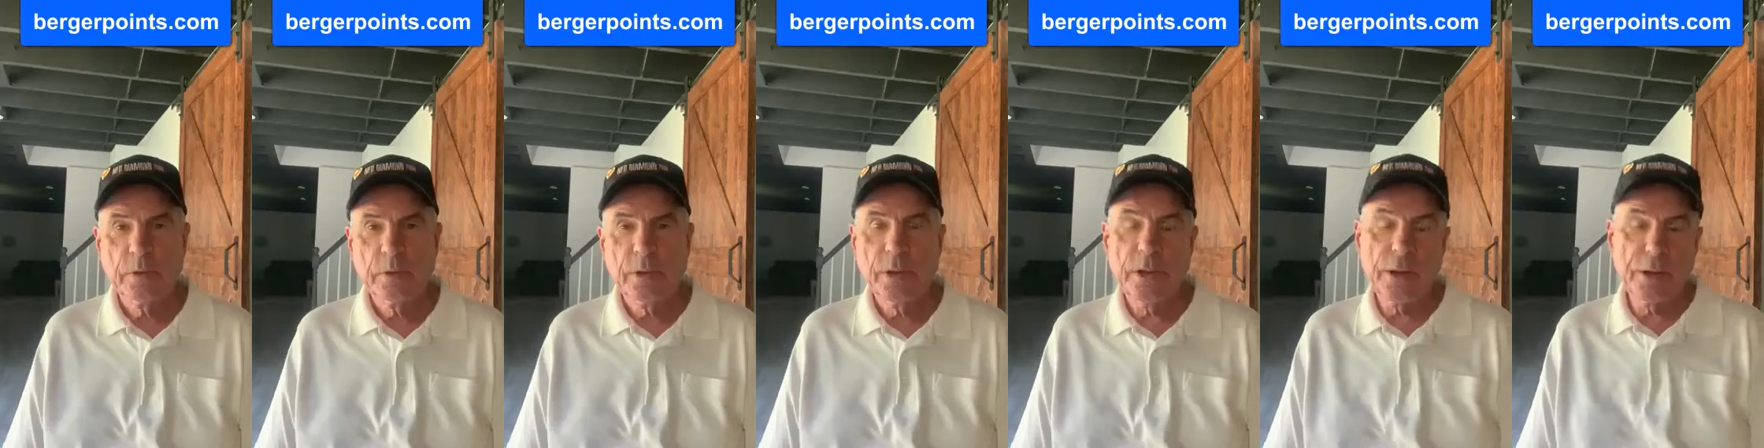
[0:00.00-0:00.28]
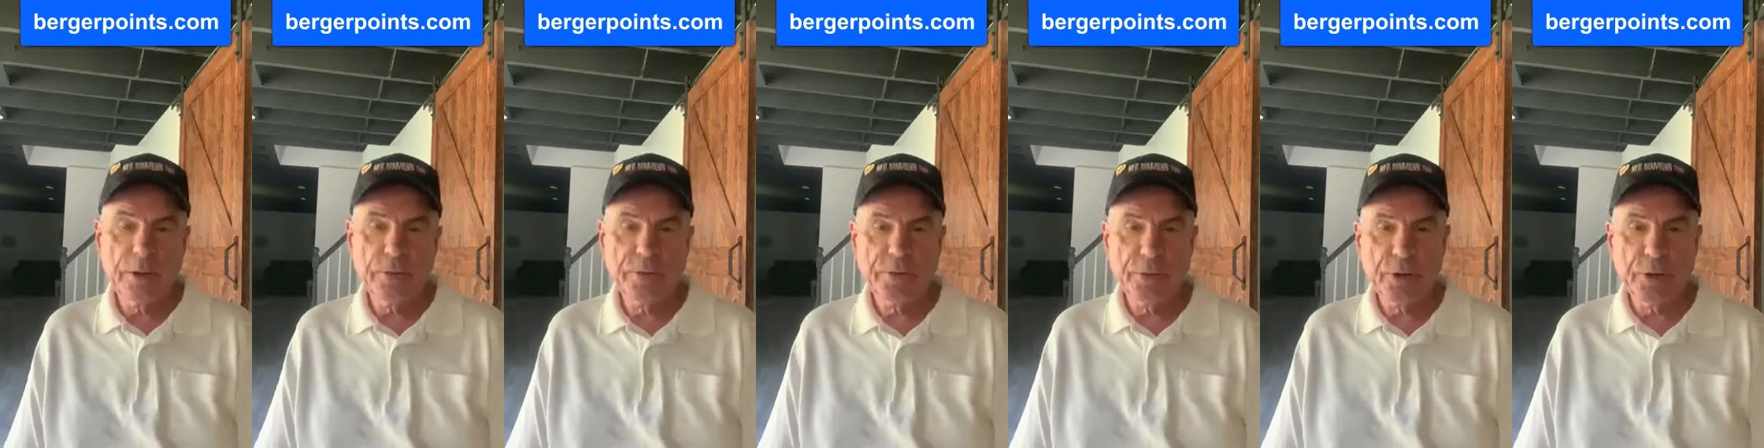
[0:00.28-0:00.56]

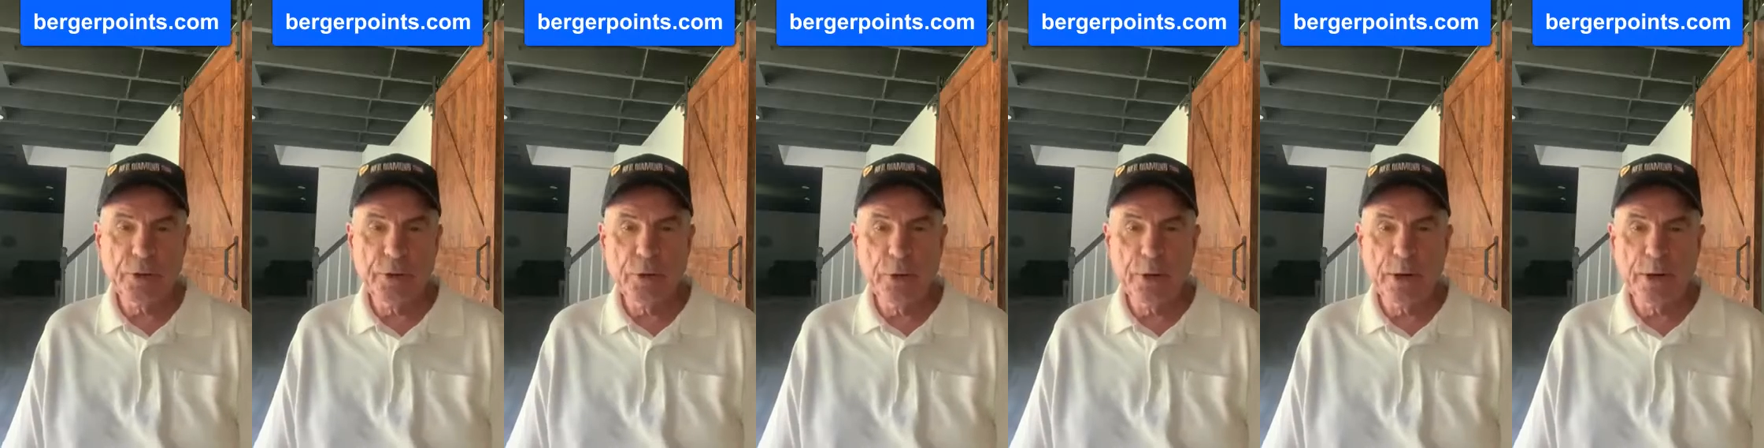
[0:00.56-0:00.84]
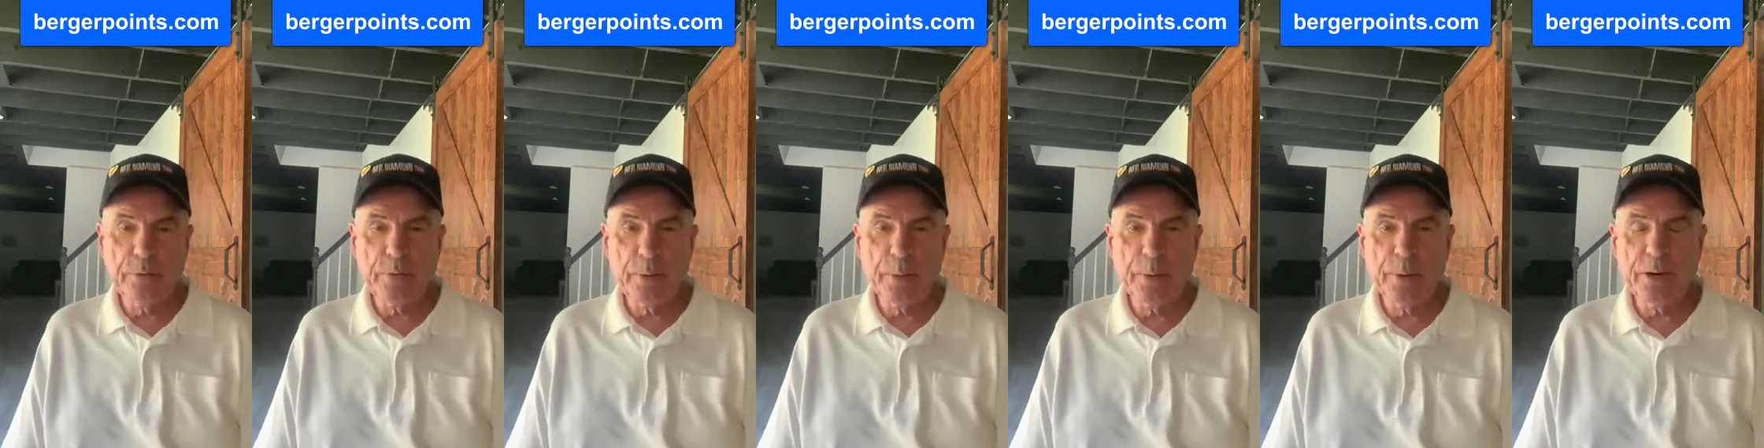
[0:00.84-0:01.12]
Good
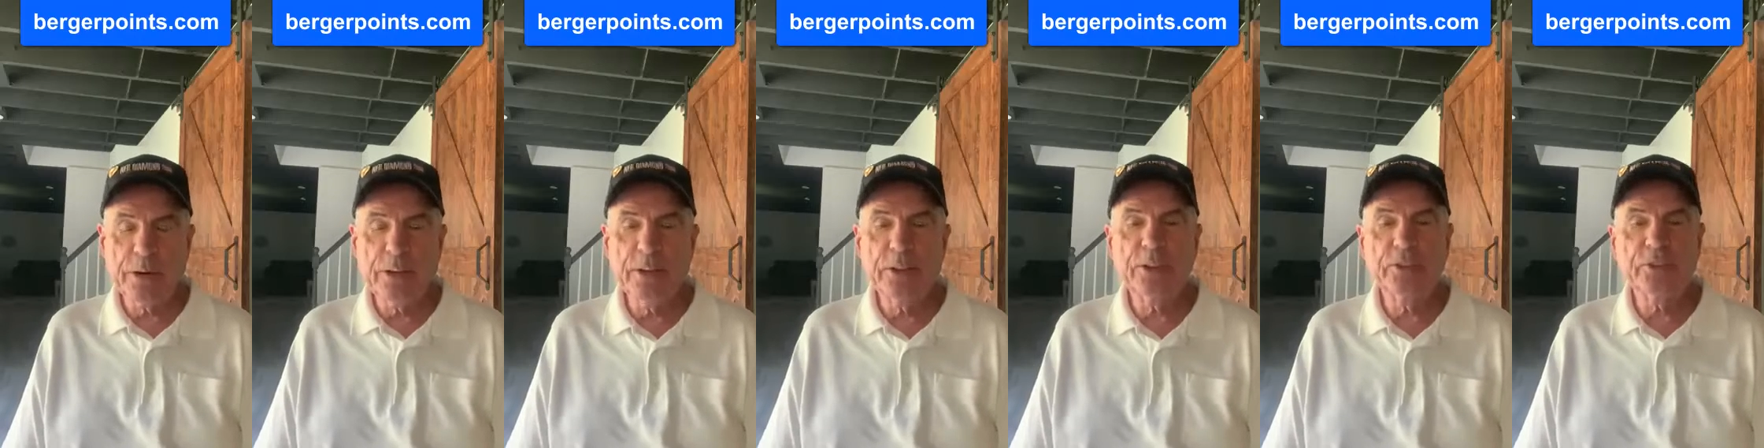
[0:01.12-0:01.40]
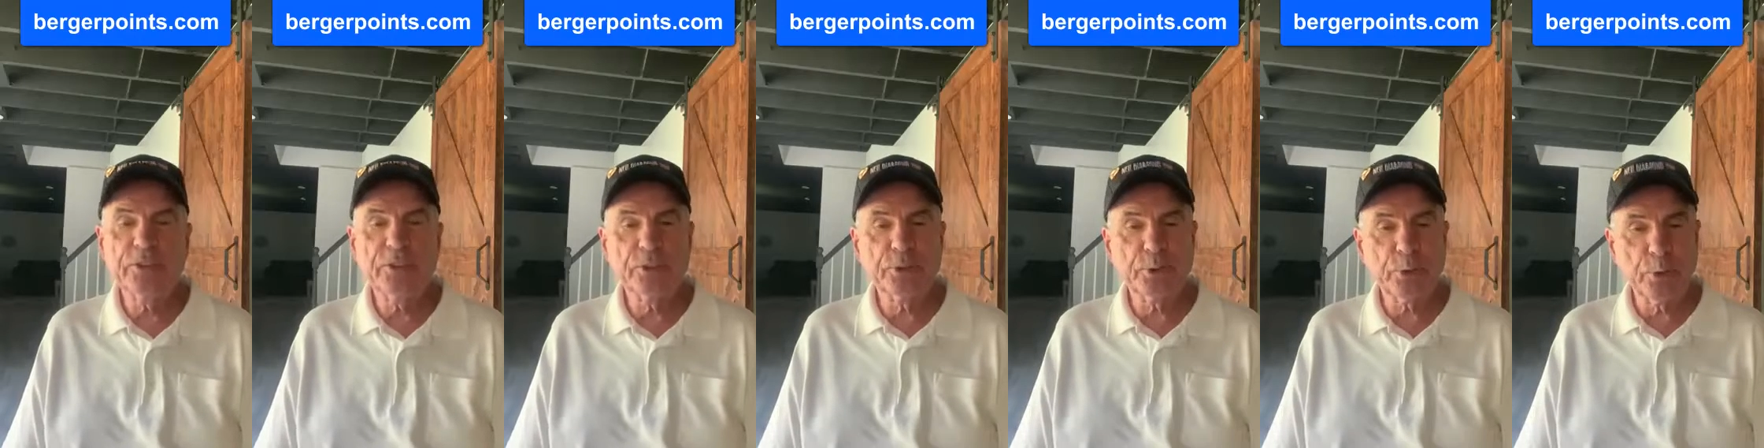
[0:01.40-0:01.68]
afternoon, everybody.
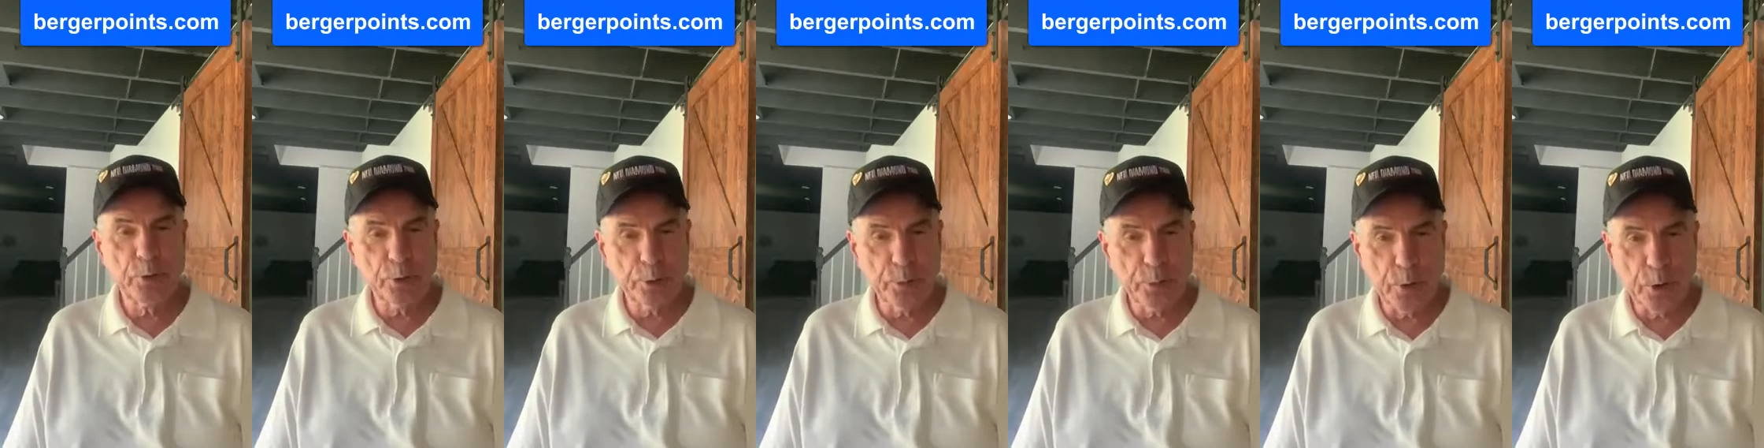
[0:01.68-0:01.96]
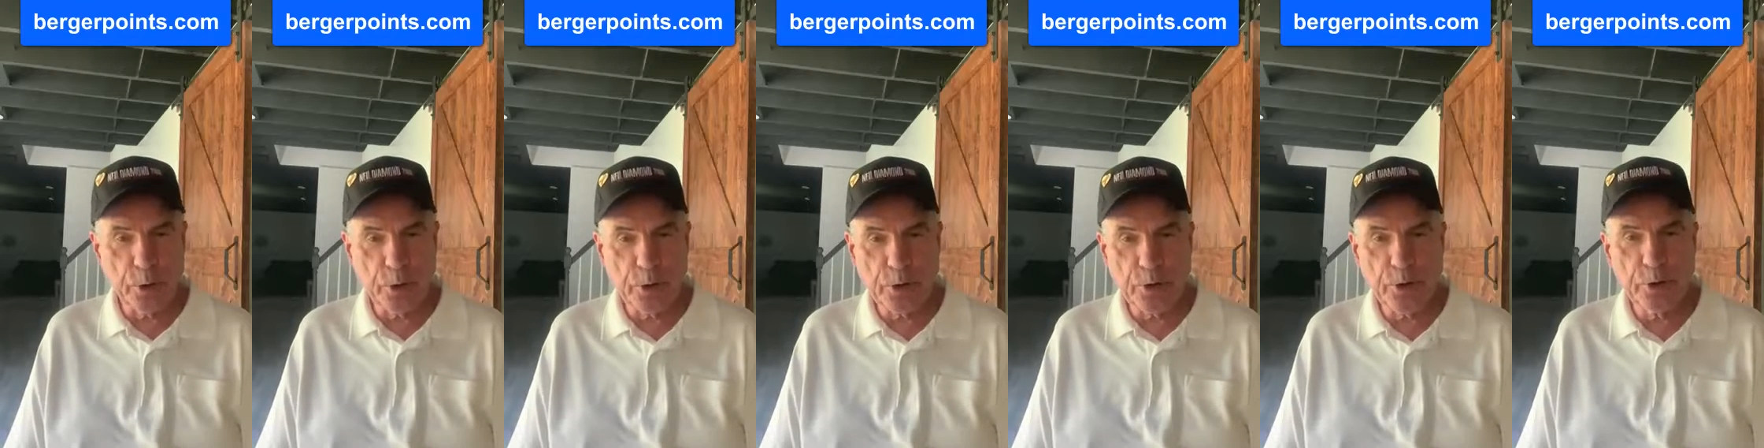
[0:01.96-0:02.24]
This is Chris
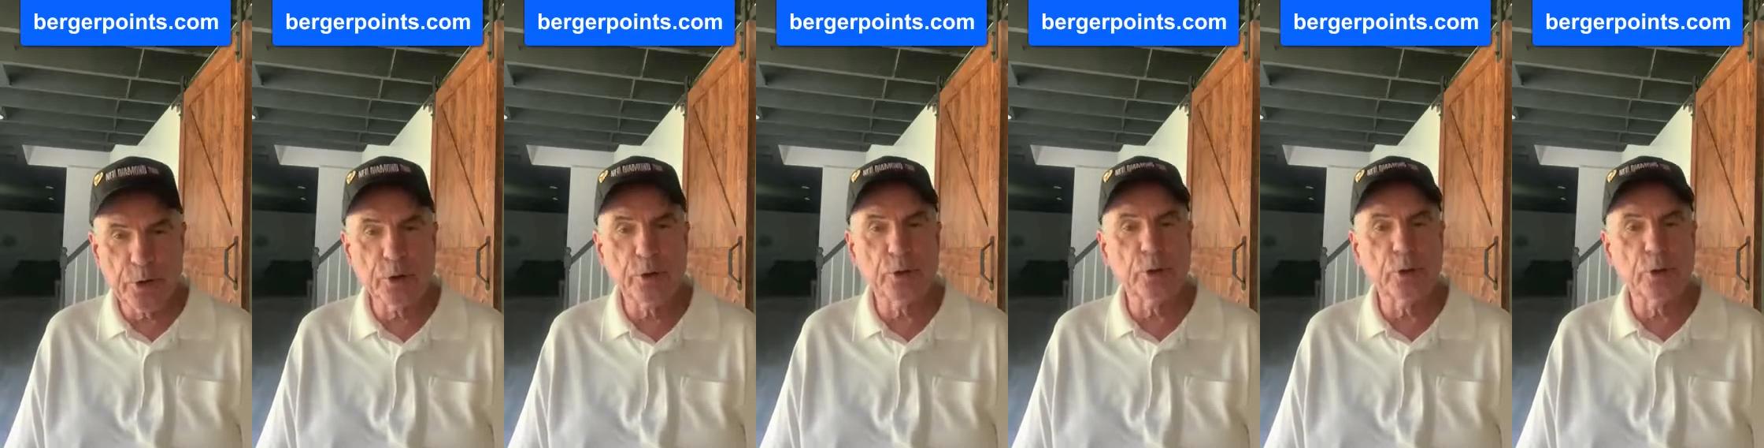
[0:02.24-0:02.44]
Berger,